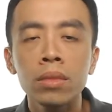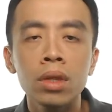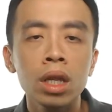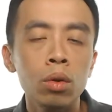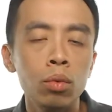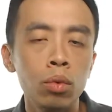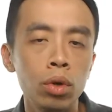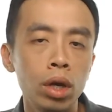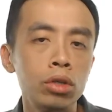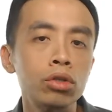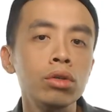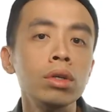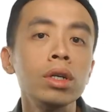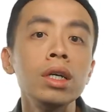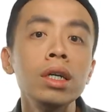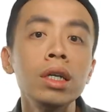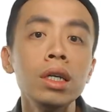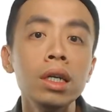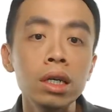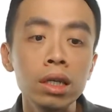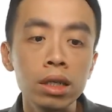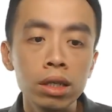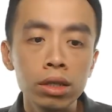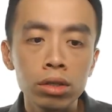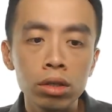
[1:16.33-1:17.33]
We actually
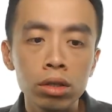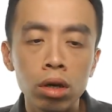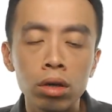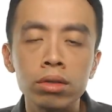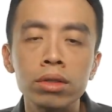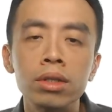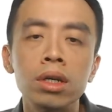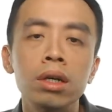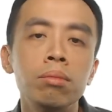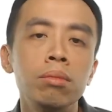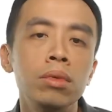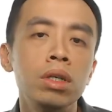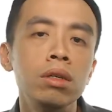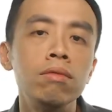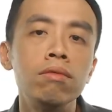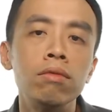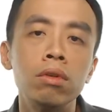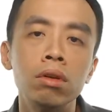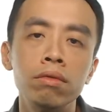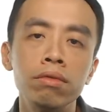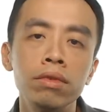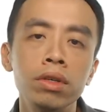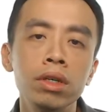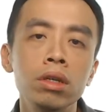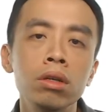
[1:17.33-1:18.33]
need this concept
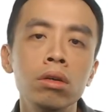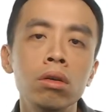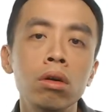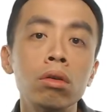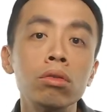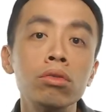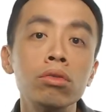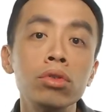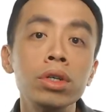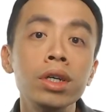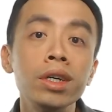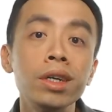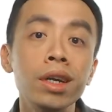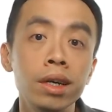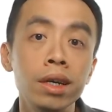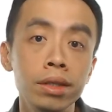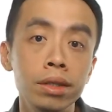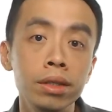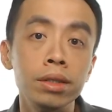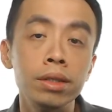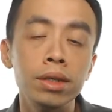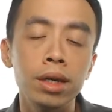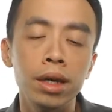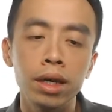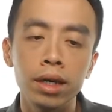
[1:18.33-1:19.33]
involving conjugate
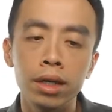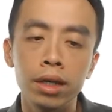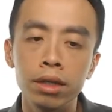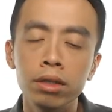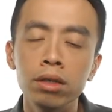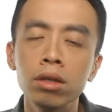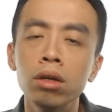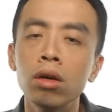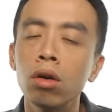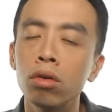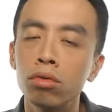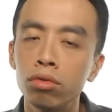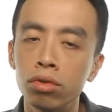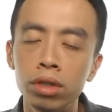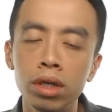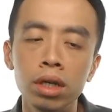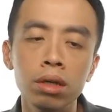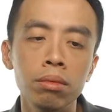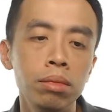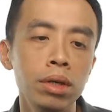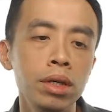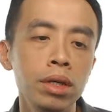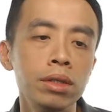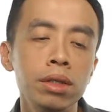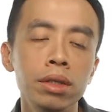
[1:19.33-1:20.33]
acids and conjugate
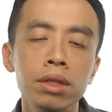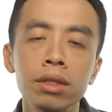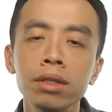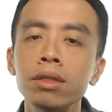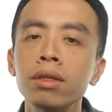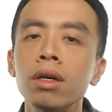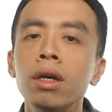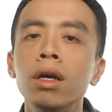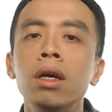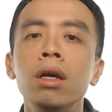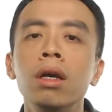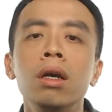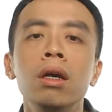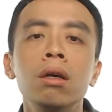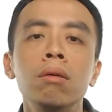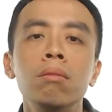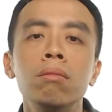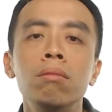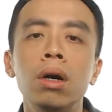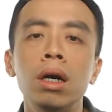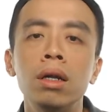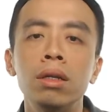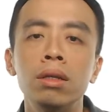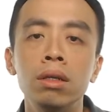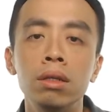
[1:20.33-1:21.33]
bases,
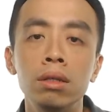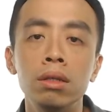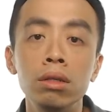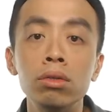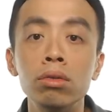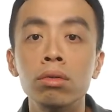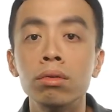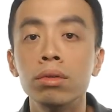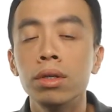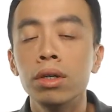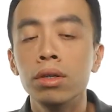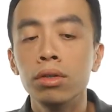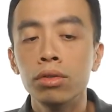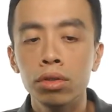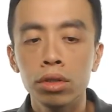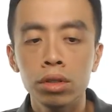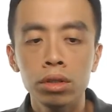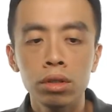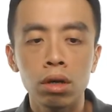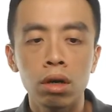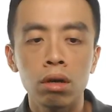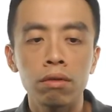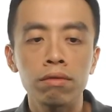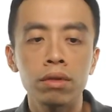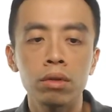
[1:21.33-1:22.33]
but the dissociation
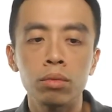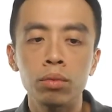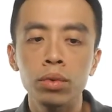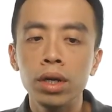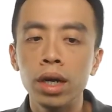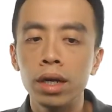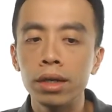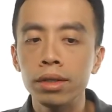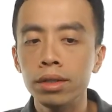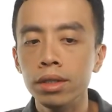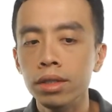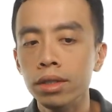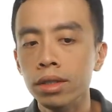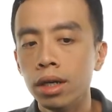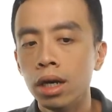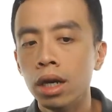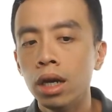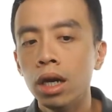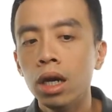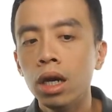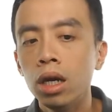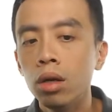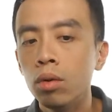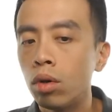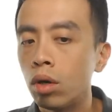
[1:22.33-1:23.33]
of a weak acid
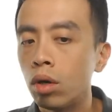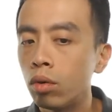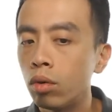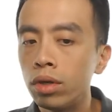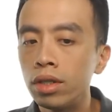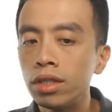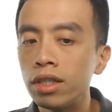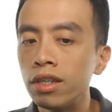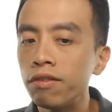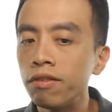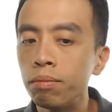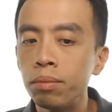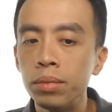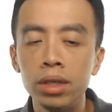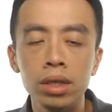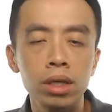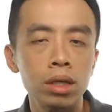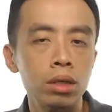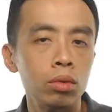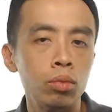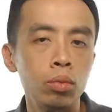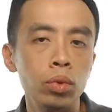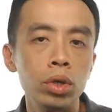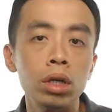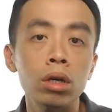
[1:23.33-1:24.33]
will always give me a
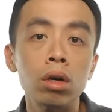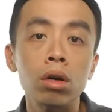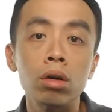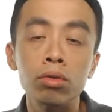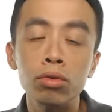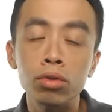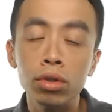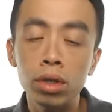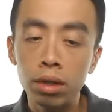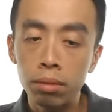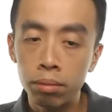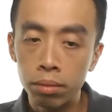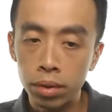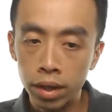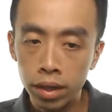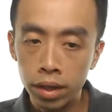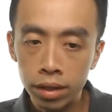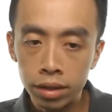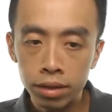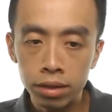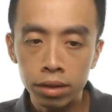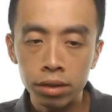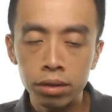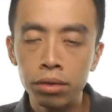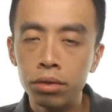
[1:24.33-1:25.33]
weak conjugate
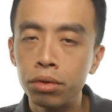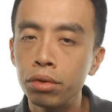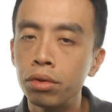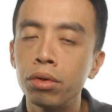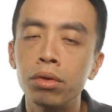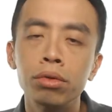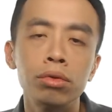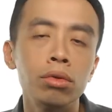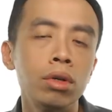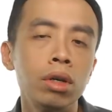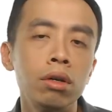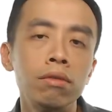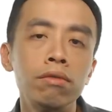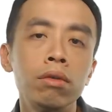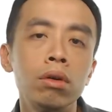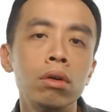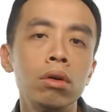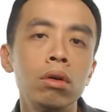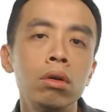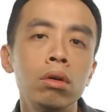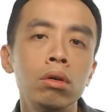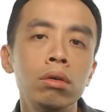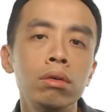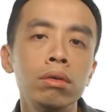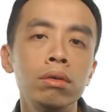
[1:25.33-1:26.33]
base so
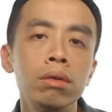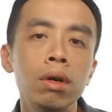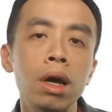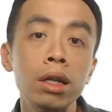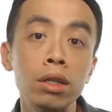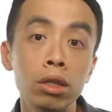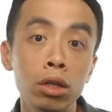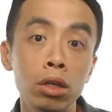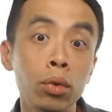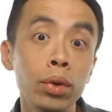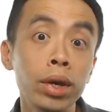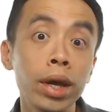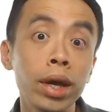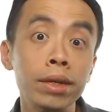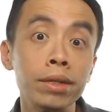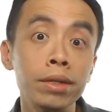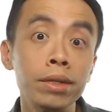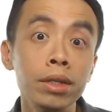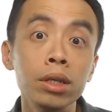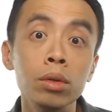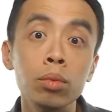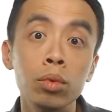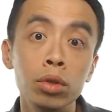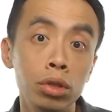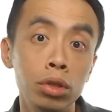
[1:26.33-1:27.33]
therefore, ethanoic
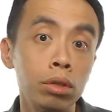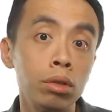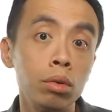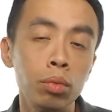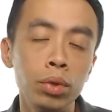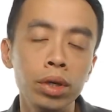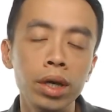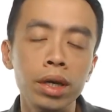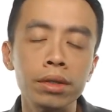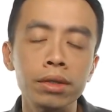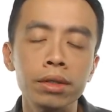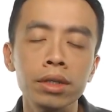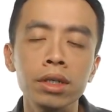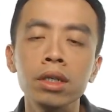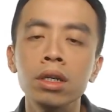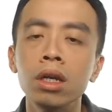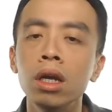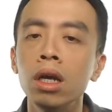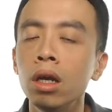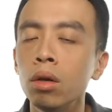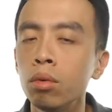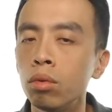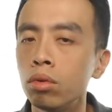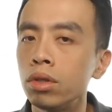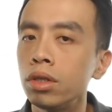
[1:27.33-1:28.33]
acid, which is a weak acid,
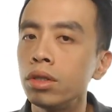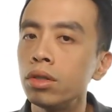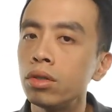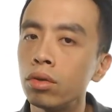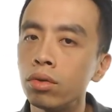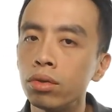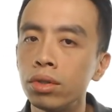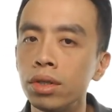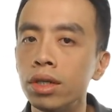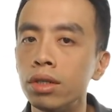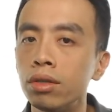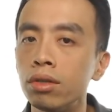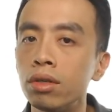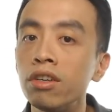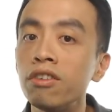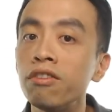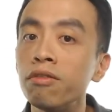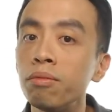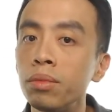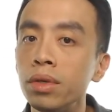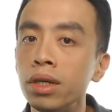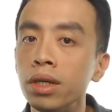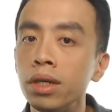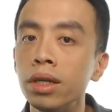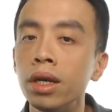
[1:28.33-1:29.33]
will dissociate to give
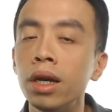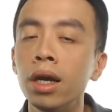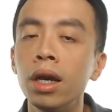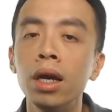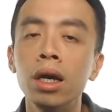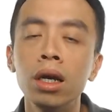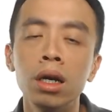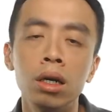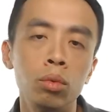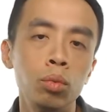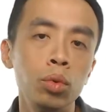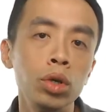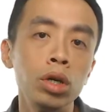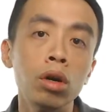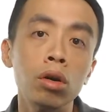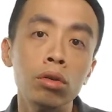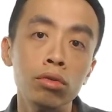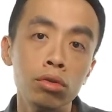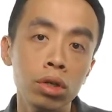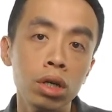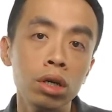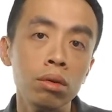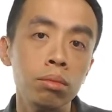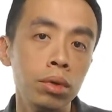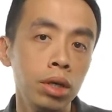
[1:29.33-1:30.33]
me a weak
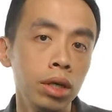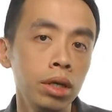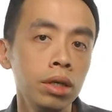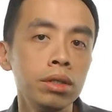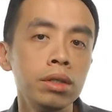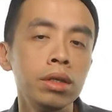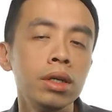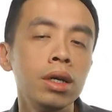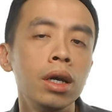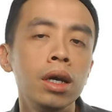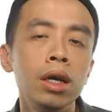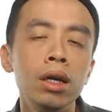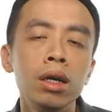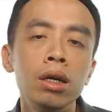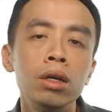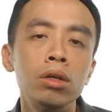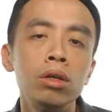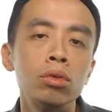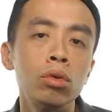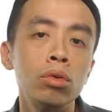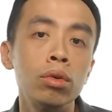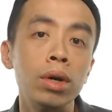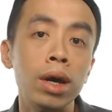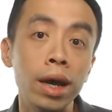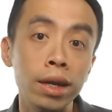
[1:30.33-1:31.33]
conjugate base.
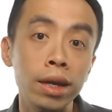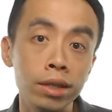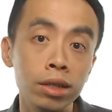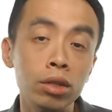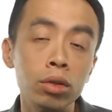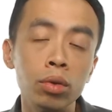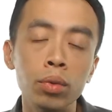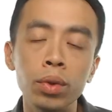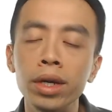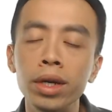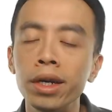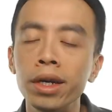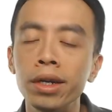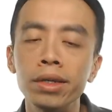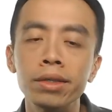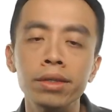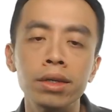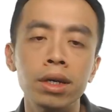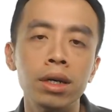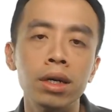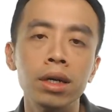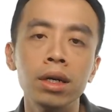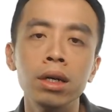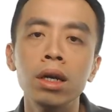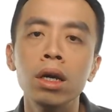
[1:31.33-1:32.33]
So ethanoate, it is
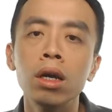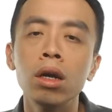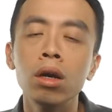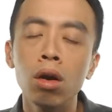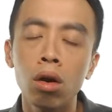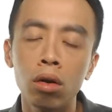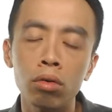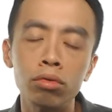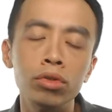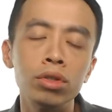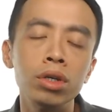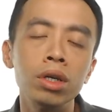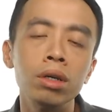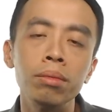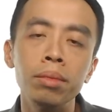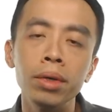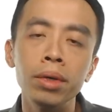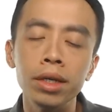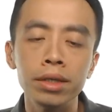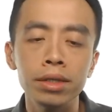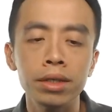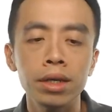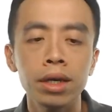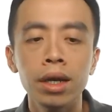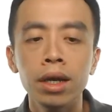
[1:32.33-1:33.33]
a conjugate
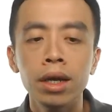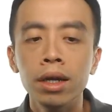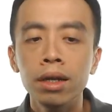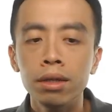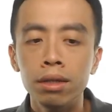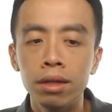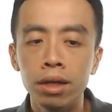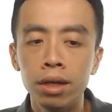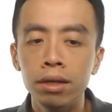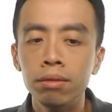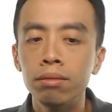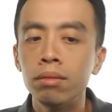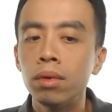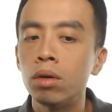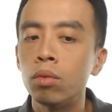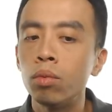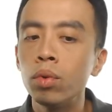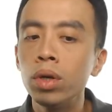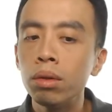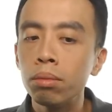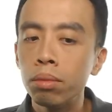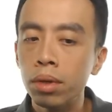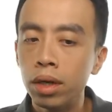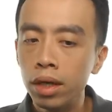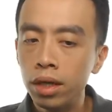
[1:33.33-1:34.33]
base. Then a
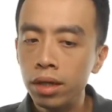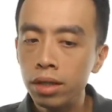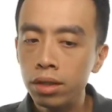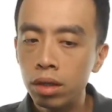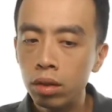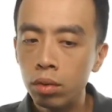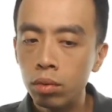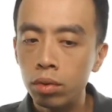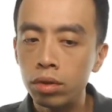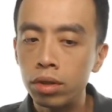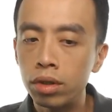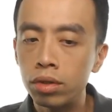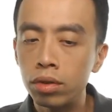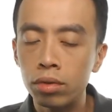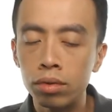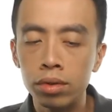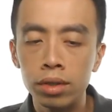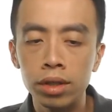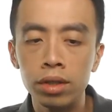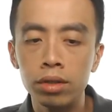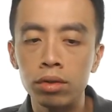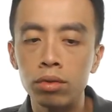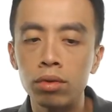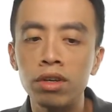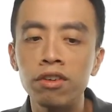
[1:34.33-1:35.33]
weak base will
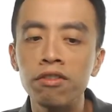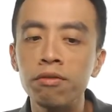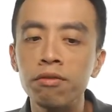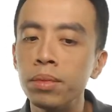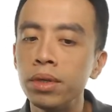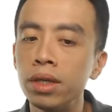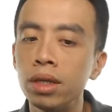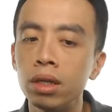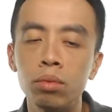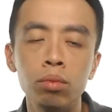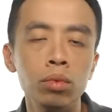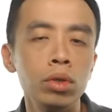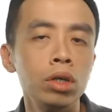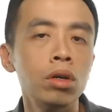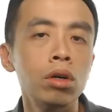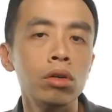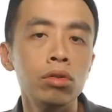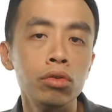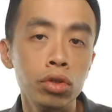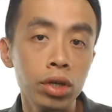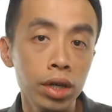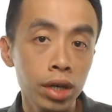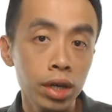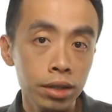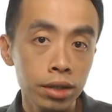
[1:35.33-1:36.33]
dissociate to give me a weak
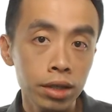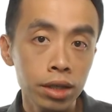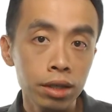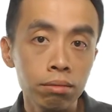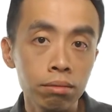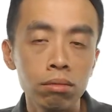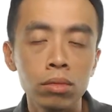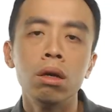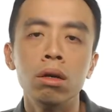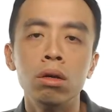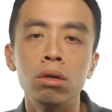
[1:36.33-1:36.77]
conjugate acid.